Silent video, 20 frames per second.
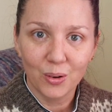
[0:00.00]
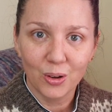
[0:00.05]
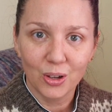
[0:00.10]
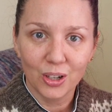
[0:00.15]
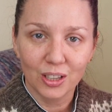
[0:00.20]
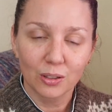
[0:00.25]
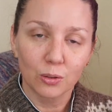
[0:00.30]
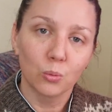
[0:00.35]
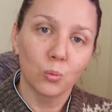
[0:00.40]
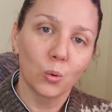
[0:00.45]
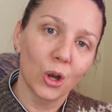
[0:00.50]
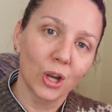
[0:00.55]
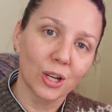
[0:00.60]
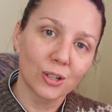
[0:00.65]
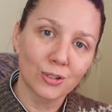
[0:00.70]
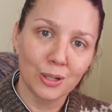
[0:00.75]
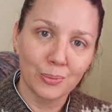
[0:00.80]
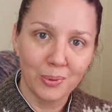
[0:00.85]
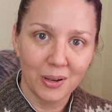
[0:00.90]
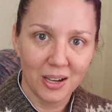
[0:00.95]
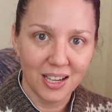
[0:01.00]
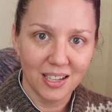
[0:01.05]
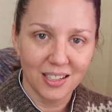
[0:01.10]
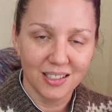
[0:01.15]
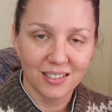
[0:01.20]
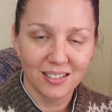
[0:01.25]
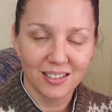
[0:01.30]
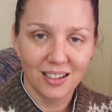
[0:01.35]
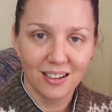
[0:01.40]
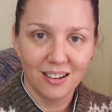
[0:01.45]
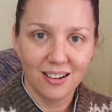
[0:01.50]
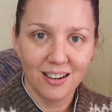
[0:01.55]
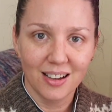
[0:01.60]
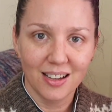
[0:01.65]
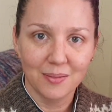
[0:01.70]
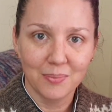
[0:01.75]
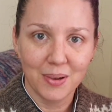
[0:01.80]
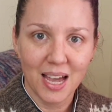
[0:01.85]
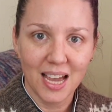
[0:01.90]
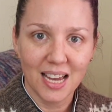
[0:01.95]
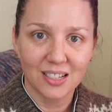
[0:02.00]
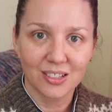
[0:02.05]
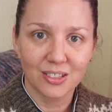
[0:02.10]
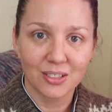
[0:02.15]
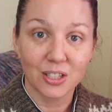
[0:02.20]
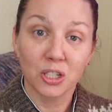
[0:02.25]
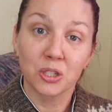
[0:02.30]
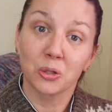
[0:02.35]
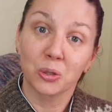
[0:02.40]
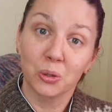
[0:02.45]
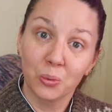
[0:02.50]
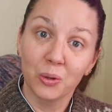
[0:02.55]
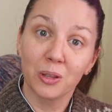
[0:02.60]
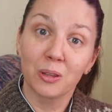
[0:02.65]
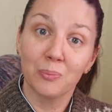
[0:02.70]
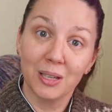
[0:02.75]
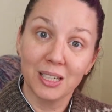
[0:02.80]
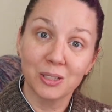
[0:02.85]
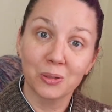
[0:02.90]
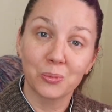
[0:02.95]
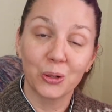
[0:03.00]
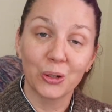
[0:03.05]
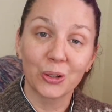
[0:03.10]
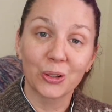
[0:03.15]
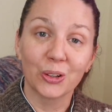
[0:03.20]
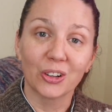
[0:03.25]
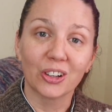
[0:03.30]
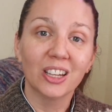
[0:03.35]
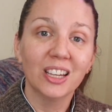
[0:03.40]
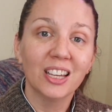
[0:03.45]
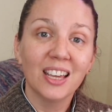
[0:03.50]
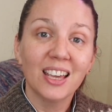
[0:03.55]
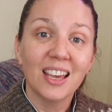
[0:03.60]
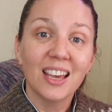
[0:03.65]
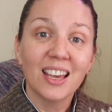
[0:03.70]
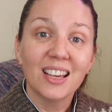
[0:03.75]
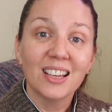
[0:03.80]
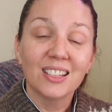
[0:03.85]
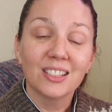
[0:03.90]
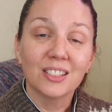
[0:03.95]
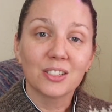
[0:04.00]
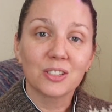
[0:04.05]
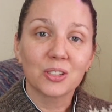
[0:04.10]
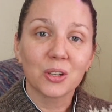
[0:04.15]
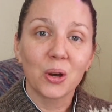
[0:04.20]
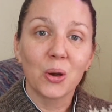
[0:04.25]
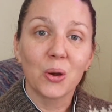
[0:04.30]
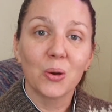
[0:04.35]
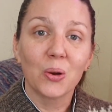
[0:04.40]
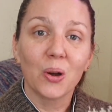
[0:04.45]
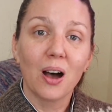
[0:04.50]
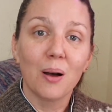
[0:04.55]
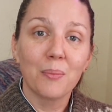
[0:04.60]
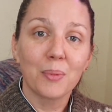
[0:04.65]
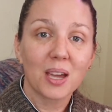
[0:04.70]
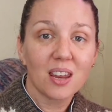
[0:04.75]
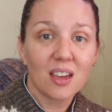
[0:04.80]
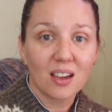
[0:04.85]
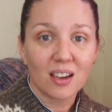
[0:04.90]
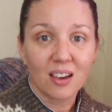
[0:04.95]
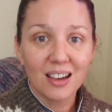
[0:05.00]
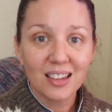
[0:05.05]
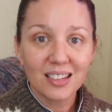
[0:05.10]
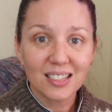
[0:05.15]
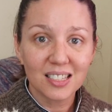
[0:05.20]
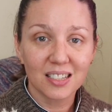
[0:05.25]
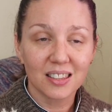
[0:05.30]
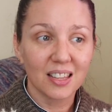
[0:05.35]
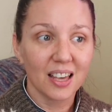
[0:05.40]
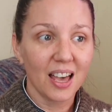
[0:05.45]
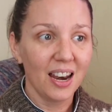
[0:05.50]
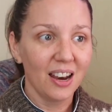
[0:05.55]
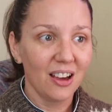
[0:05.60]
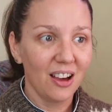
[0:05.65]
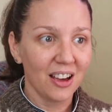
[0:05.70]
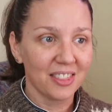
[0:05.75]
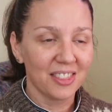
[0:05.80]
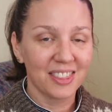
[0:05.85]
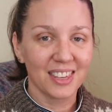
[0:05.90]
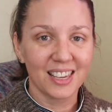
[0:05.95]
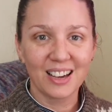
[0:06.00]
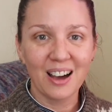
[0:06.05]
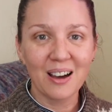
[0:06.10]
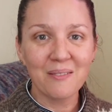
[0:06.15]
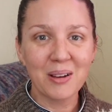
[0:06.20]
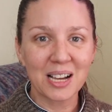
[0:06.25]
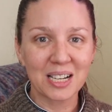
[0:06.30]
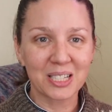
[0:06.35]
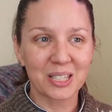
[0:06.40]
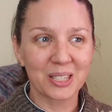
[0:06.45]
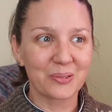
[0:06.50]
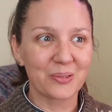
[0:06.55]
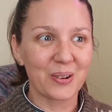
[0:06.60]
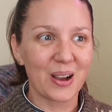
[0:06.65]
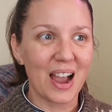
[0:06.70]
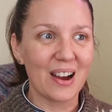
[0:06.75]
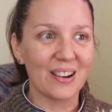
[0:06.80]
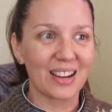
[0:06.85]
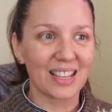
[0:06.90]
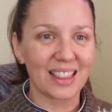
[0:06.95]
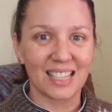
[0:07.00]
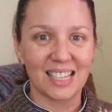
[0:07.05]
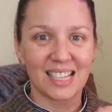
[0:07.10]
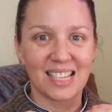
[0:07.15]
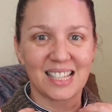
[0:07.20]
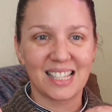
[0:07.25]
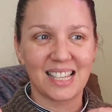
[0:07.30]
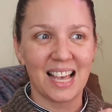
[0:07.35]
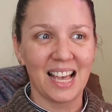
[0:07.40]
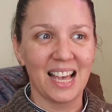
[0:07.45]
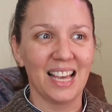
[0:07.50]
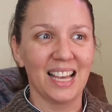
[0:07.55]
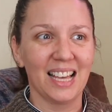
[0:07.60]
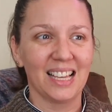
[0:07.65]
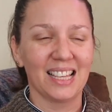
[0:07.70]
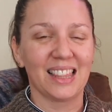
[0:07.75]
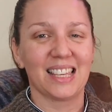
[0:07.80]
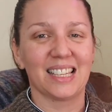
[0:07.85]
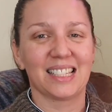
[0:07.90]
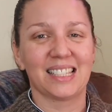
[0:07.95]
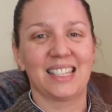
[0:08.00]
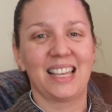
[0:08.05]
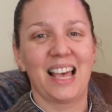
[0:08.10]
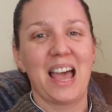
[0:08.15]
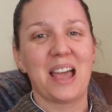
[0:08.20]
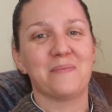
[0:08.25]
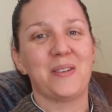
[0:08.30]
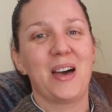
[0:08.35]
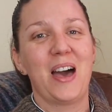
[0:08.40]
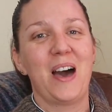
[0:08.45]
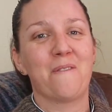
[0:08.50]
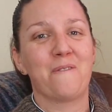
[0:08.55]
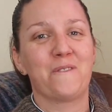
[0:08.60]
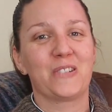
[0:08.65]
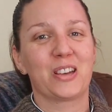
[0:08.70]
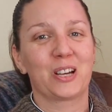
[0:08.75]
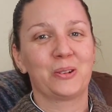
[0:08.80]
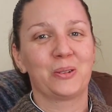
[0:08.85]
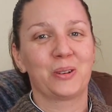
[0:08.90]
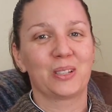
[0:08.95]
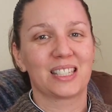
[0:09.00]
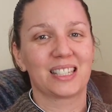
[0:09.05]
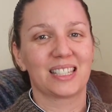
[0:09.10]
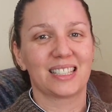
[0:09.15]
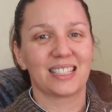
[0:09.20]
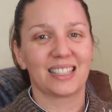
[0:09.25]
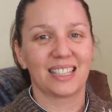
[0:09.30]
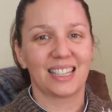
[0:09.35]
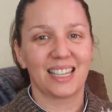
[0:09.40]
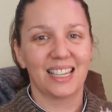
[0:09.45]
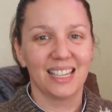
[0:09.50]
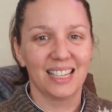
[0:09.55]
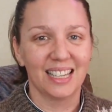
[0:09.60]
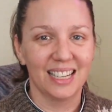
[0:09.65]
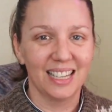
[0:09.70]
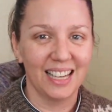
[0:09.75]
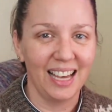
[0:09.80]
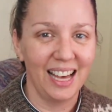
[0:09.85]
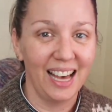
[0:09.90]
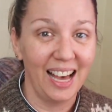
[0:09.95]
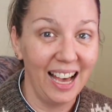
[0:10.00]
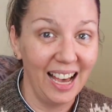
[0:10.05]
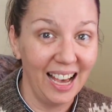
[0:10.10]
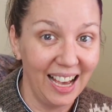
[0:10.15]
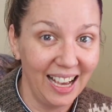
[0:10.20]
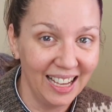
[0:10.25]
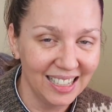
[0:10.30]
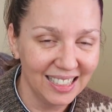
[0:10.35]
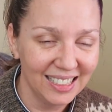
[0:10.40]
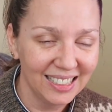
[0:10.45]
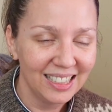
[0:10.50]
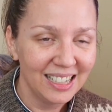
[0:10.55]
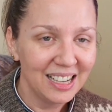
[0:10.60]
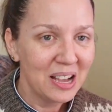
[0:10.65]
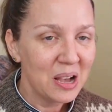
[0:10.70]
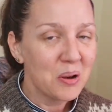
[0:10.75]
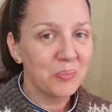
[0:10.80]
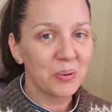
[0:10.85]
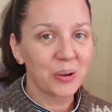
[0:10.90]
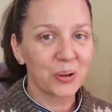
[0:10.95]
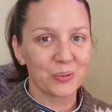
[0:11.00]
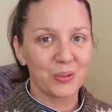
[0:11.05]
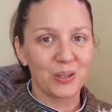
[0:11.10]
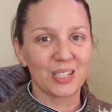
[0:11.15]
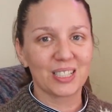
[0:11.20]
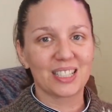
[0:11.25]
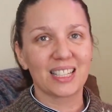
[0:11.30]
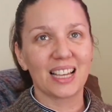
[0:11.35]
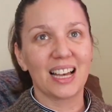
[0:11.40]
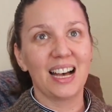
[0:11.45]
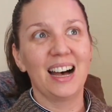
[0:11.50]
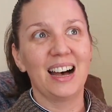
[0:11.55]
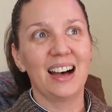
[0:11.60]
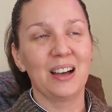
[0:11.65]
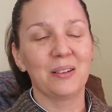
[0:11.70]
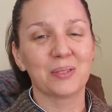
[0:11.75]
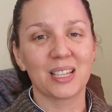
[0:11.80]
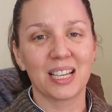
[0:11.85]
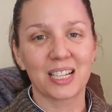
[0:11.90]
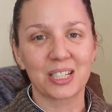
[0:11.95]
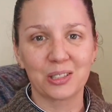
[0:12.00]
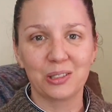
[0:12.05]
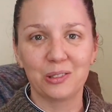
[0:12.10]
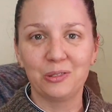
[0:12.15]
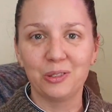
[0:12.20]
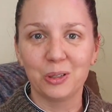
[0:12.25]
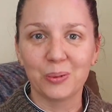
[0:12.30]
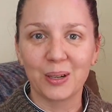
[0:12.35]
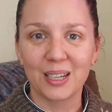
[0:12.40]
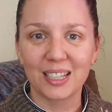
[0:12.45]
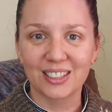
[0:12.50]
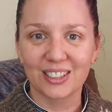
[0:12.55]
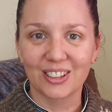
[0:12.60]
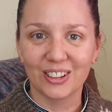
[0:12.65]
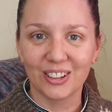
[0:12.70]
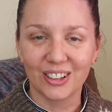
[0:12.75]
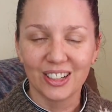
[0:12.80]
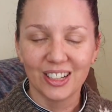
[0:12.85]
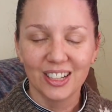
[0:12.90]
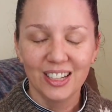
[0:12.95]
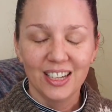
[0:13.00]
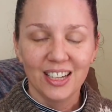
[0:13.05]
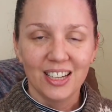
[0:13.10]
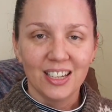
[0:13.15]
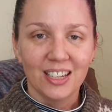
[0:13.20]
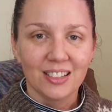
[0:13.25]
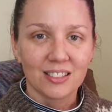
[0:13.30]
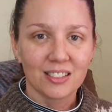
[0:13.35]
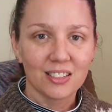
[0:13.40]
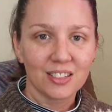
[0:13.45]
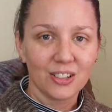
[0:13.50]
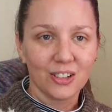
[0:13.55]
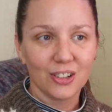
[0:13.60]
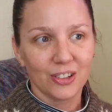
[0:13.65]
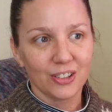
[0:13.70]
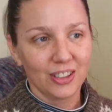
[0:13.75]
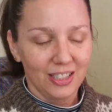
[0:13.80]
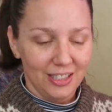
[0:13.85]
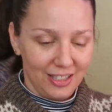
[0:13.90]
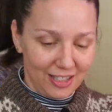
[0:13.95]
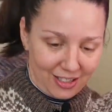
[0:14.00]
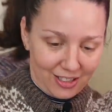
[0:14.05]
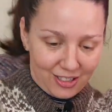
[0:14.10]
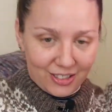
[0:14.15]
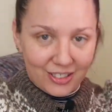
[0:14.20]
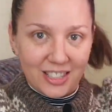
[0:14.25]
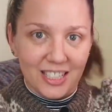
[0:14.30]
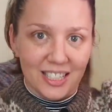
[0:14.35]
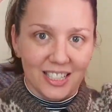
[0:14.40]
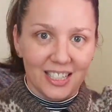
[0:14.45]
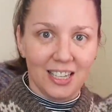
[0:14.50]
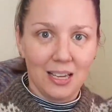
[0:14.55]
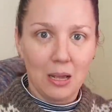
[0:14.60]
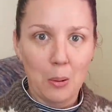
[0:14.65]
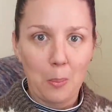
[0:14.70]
on a little work trip I made because I took it with me to work on. So I'm going to cut to that. I think I'm actually wearing this the same outfit coincidentally, but it was actually a few weeks ago. So let's do the